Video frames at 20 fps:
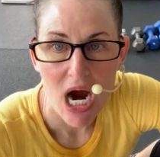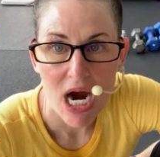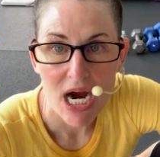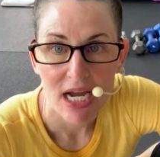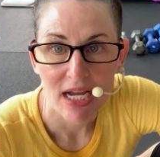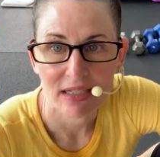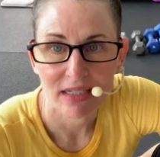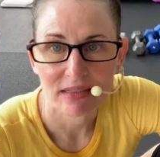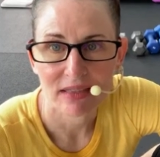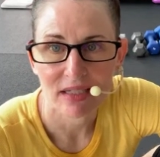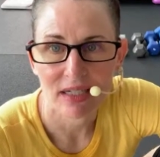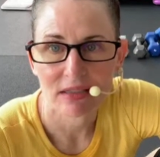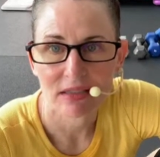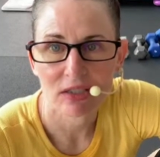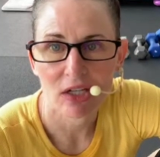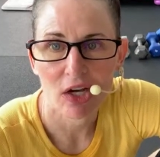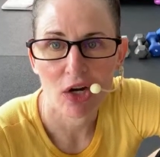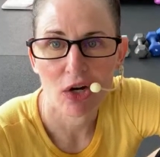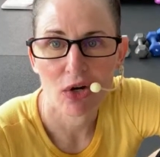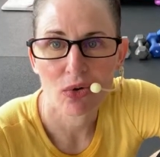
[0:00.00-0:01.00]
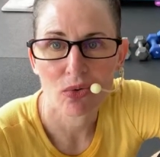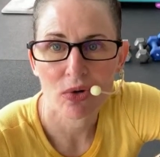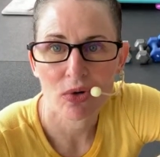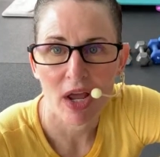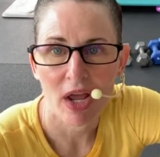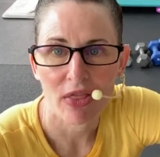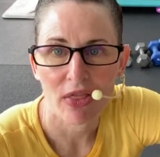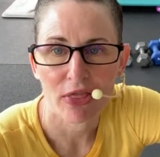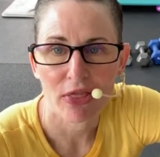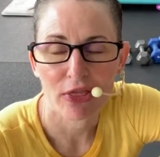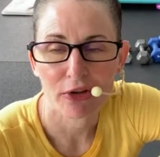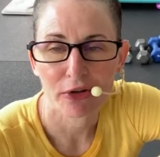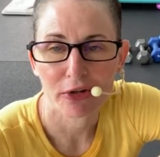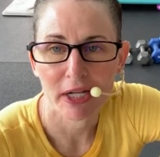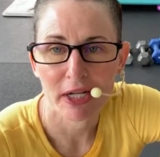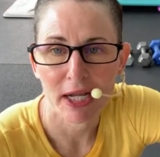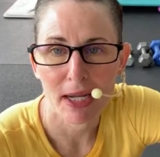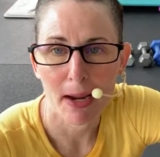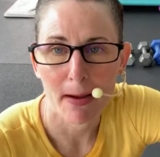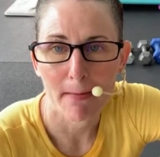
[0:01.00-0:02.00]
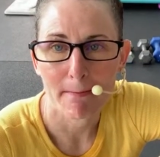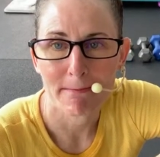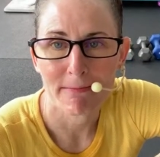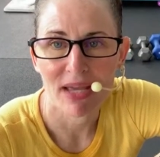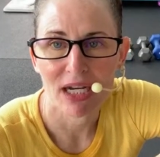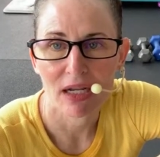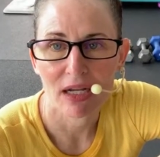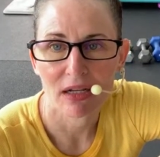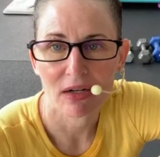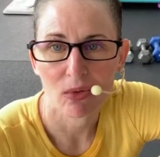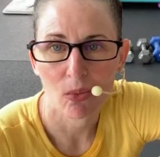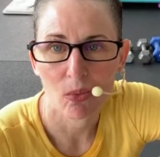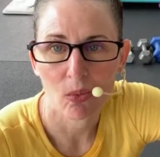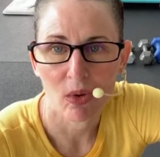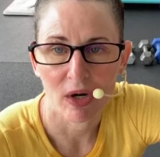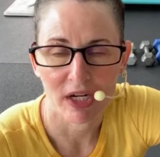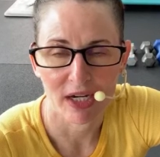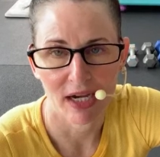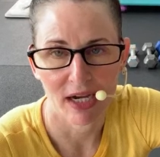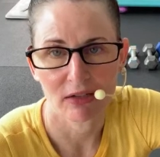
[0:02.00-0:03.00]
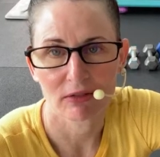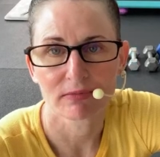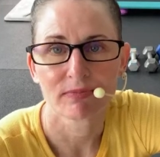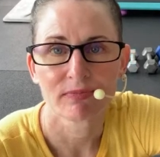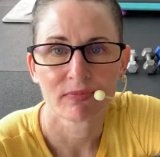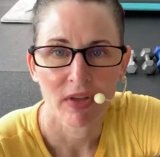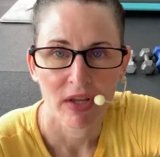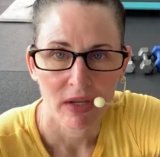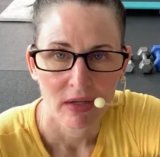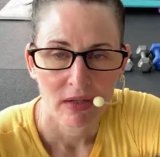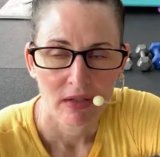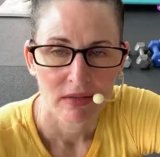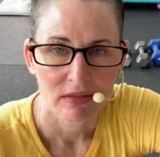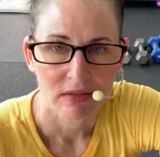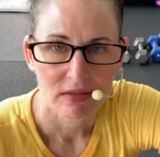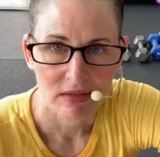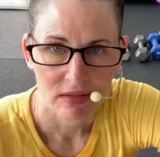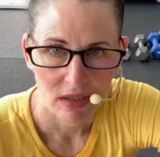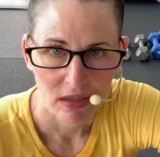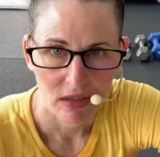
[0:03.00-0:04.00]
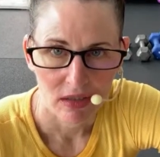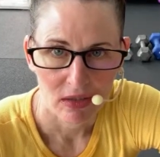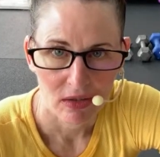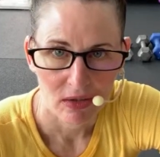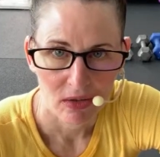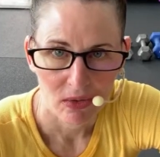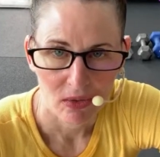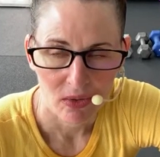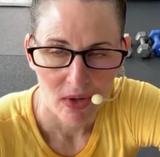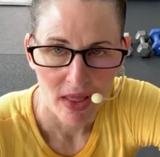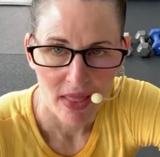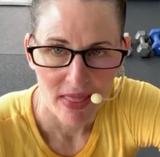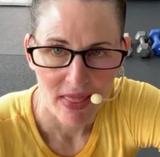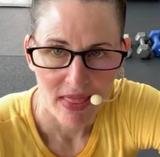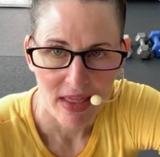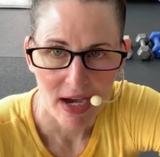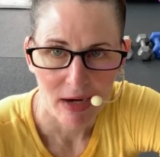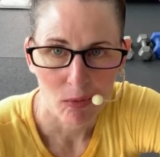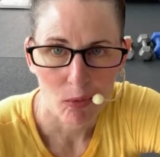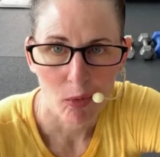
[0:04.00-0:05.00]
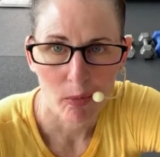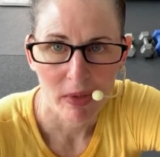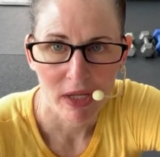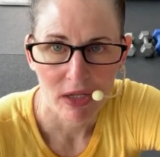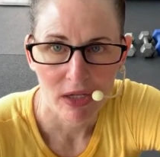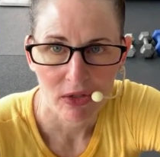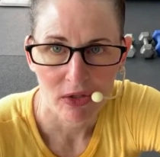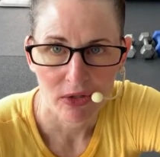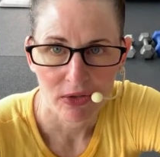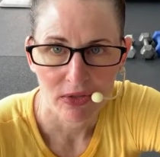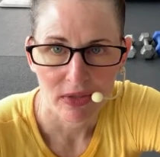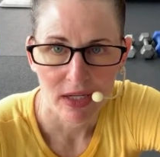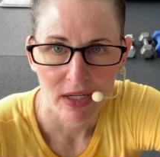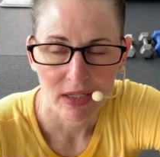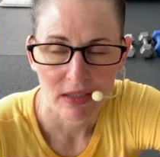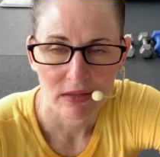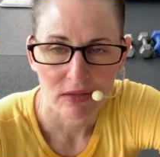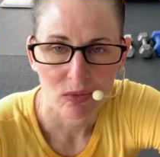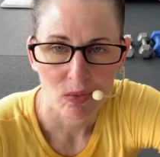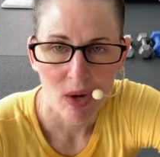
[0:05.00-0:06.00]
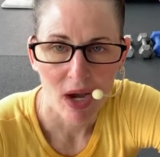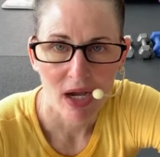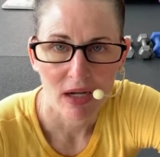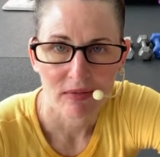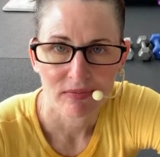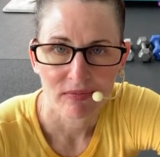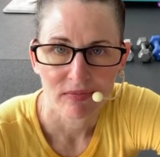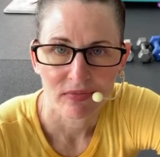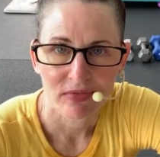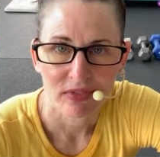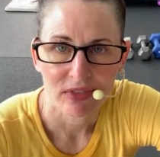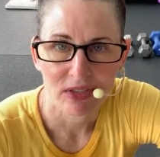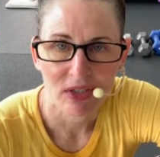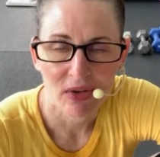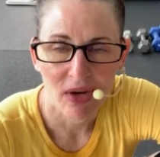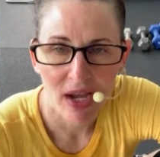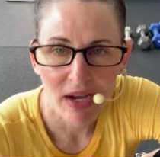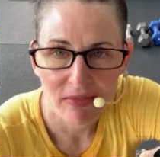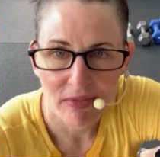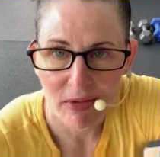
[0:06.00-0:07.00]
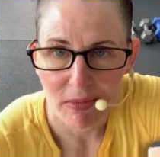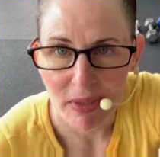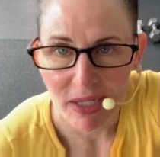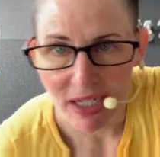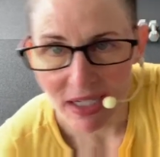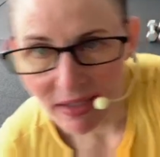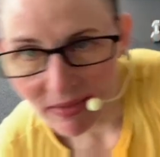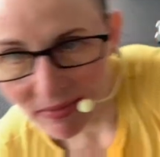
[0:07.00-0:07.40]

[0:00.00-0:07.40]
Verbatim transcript: as its own thirty minute workout. So that will be a good thing as well. So everybody,